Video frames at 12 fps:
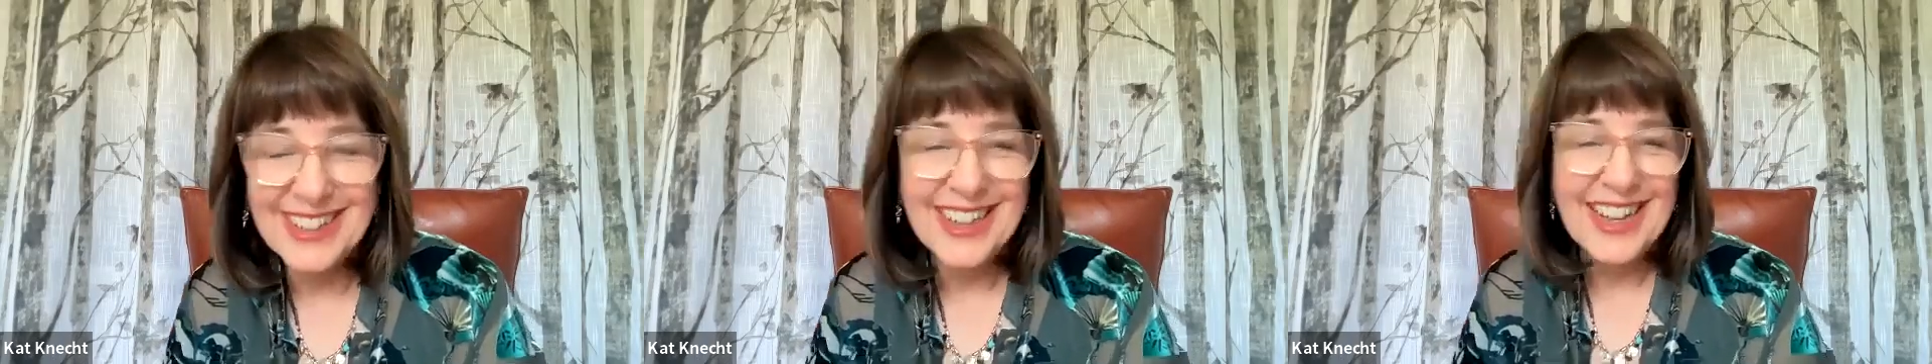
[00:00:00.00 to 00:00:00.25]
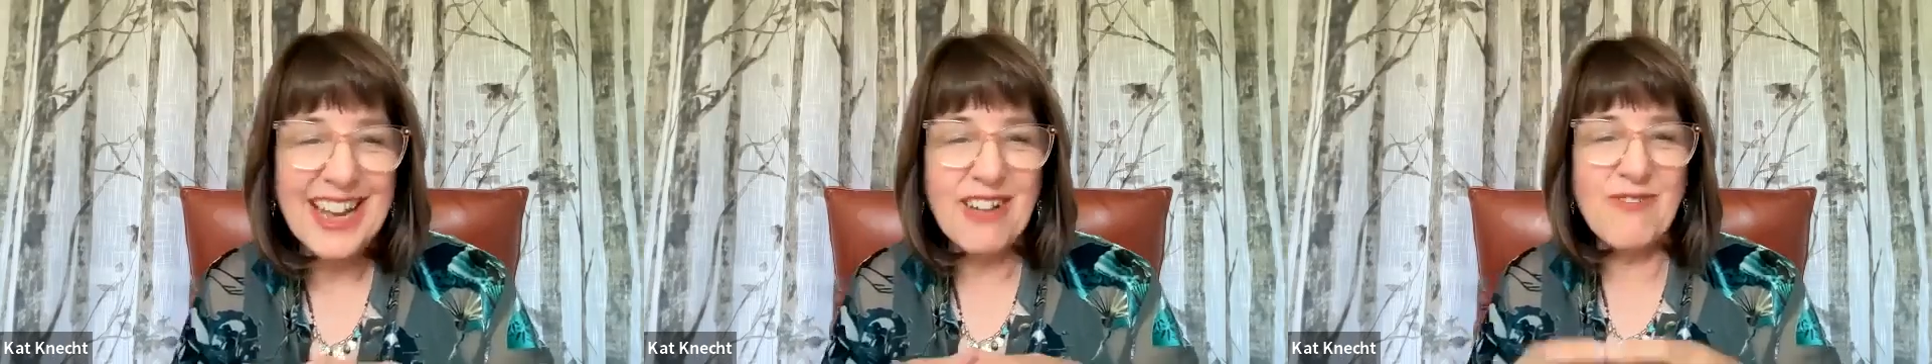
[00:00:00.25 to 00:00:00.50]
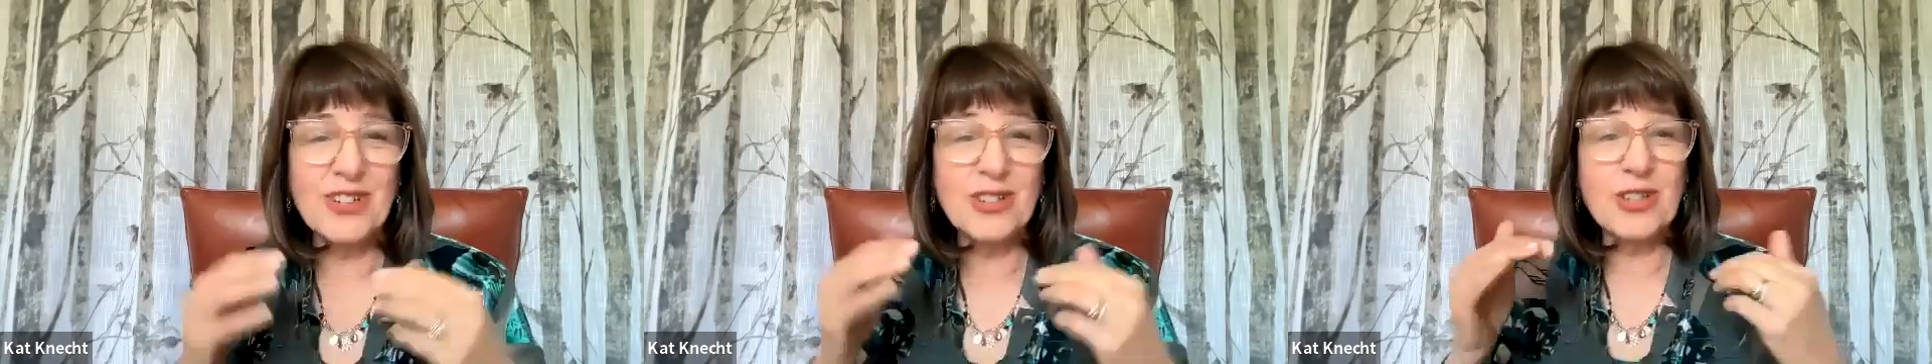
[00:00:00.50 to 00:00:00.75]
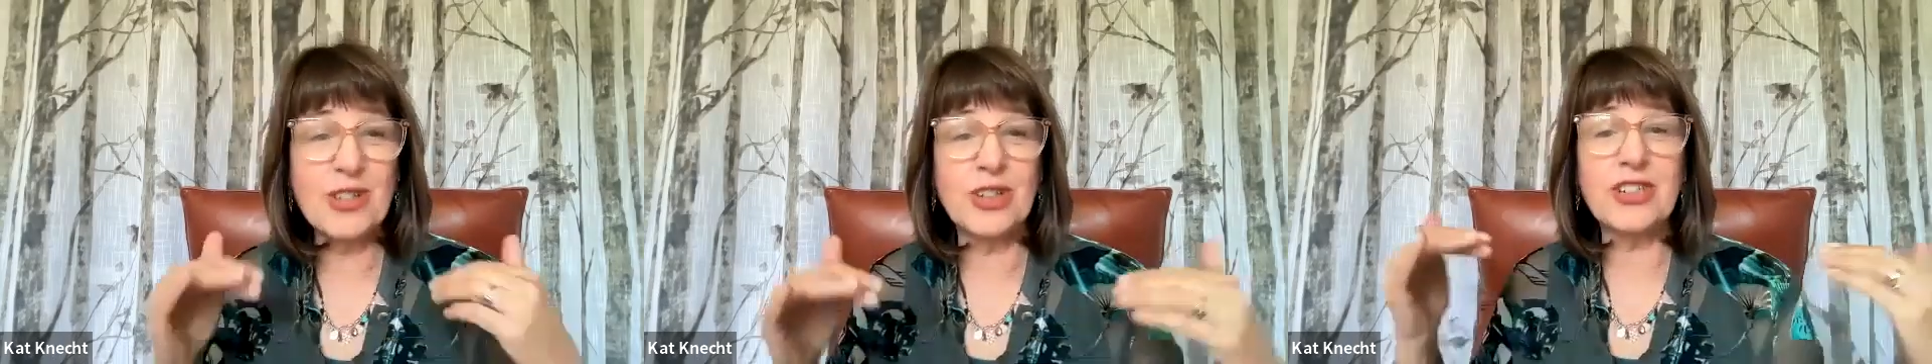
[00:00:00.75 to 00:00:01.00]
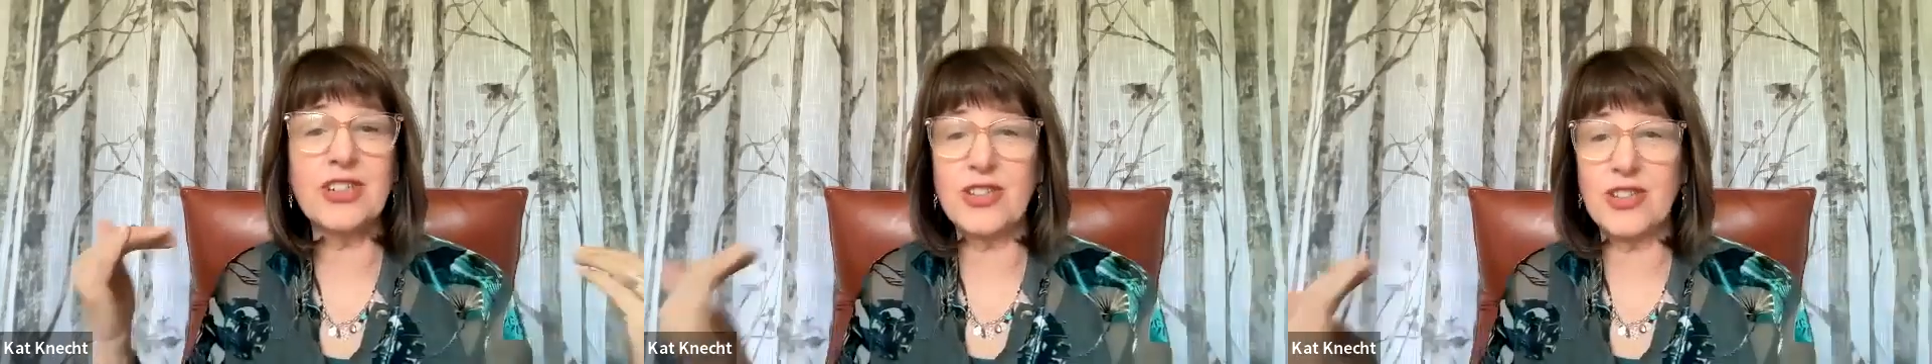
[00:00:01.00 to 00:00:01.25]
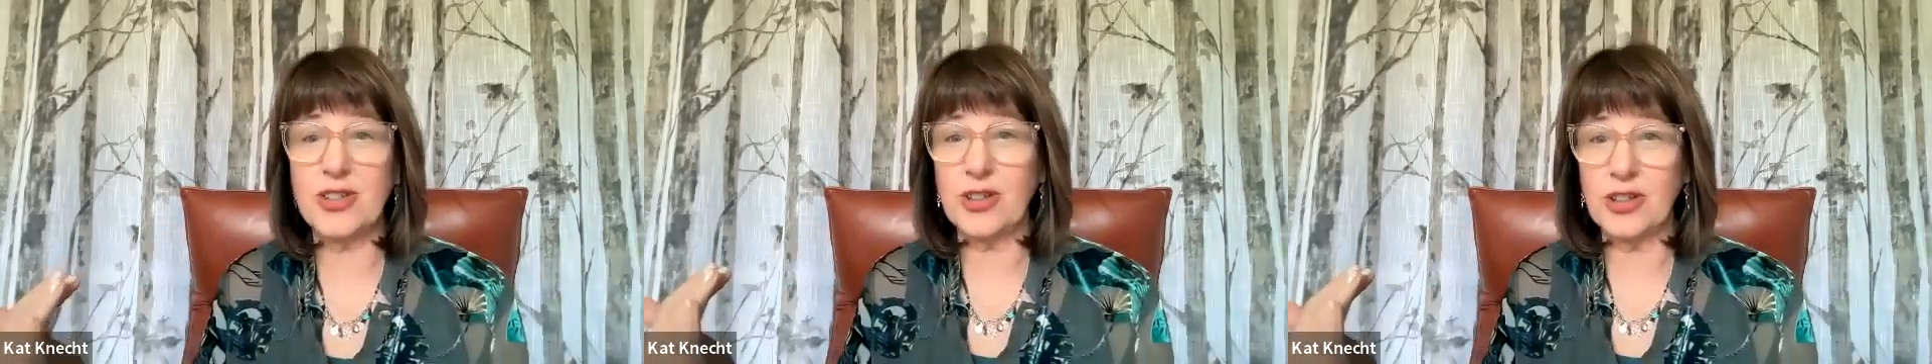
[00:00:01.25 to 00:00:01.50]
It feels good to
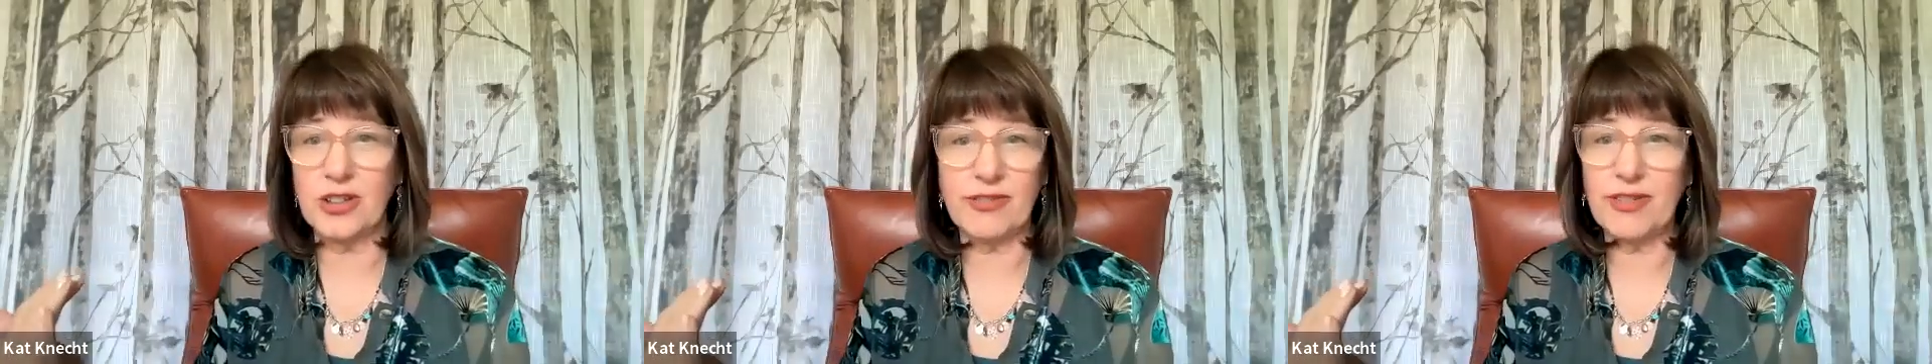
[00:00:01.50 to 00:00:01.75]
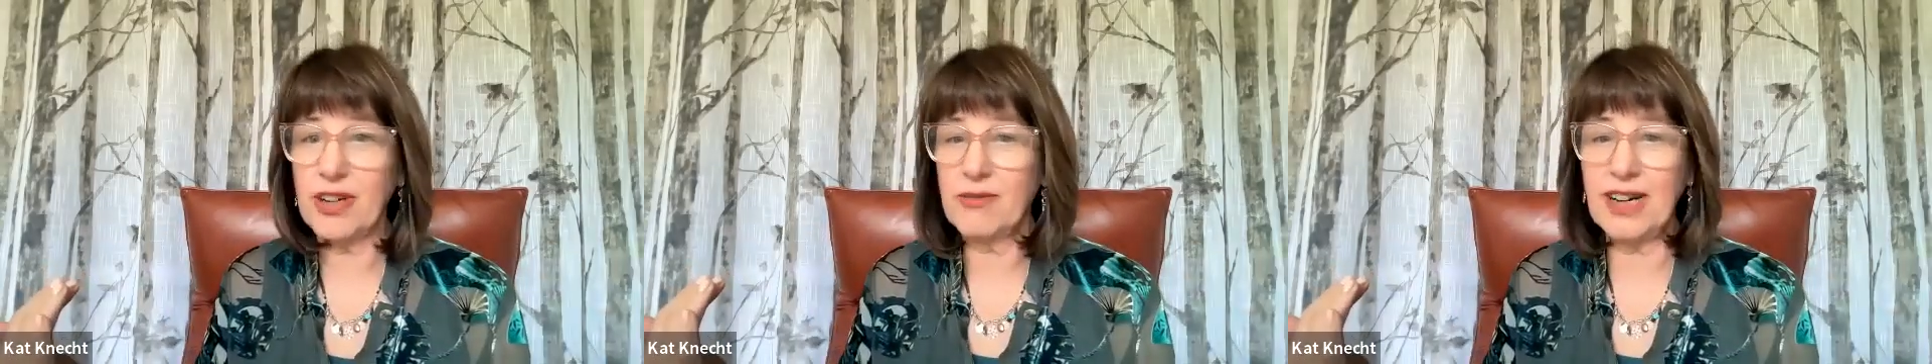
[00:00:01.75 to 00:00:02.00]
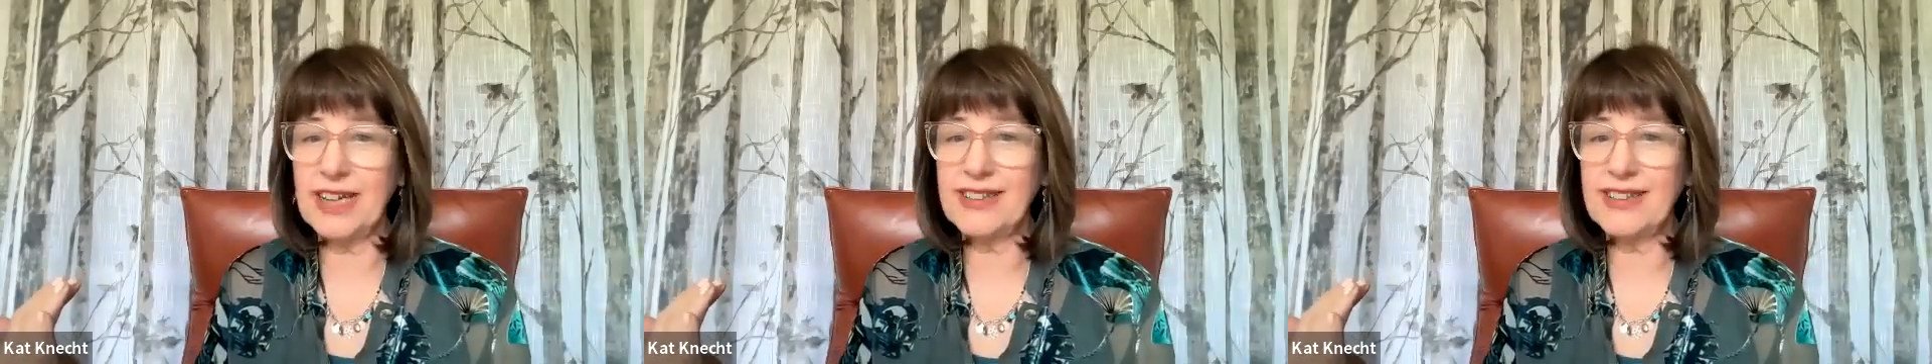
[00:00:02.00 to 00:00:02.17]
serve, right?